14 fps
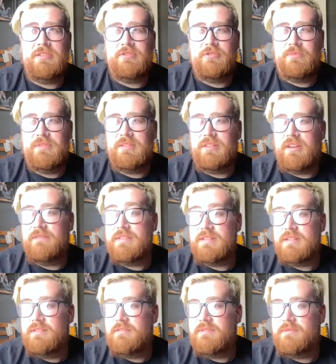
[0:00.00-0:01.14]
Dublin,
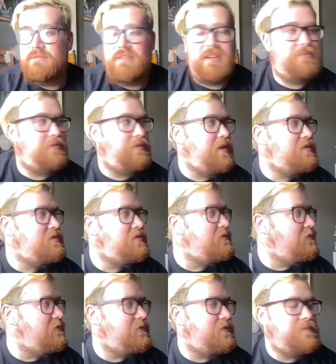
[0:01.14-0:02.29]
obviously, because we're very progressive,
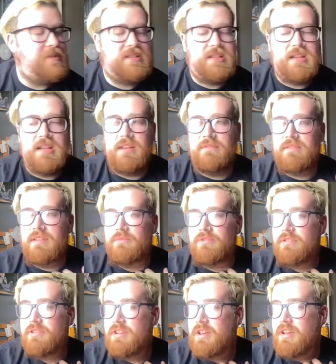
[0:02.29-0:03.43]
because we're a big city and everything. But
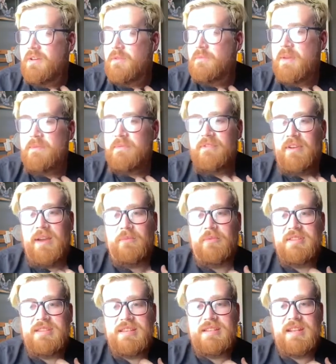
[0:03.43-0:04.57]
people forget
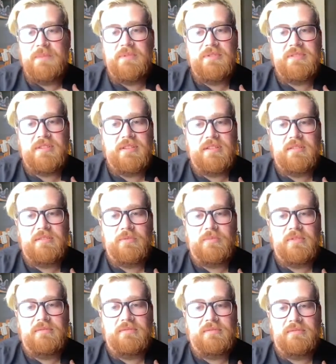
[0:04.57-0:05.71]
once they step outside of
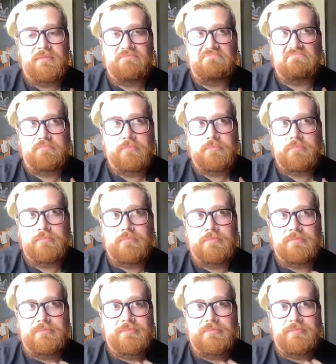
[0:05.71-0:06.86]
Dublin,
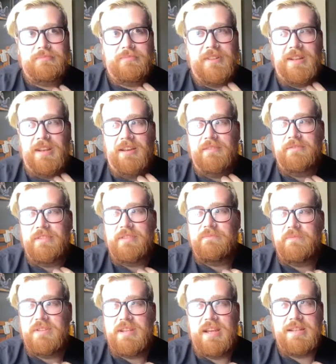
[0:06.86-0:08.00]
a lot of the
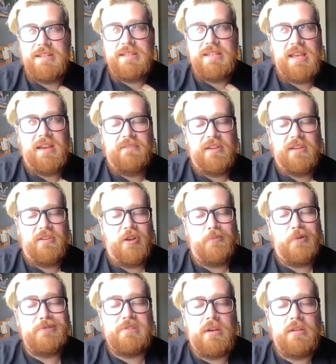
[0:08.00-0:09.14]
protections they have here are
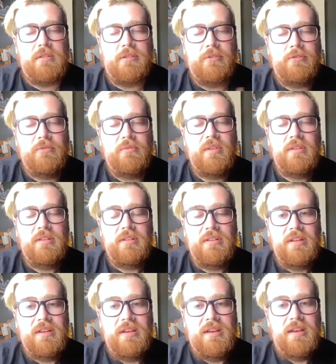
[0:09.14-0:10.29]
almost gone. You know what I mean?
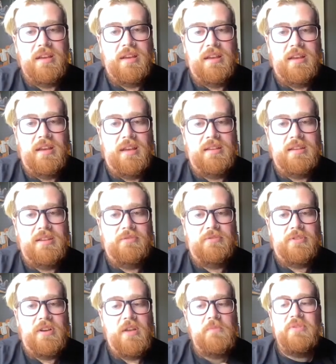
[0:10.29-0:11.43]
And
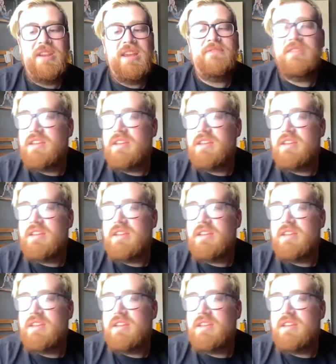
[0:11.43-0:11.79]
but even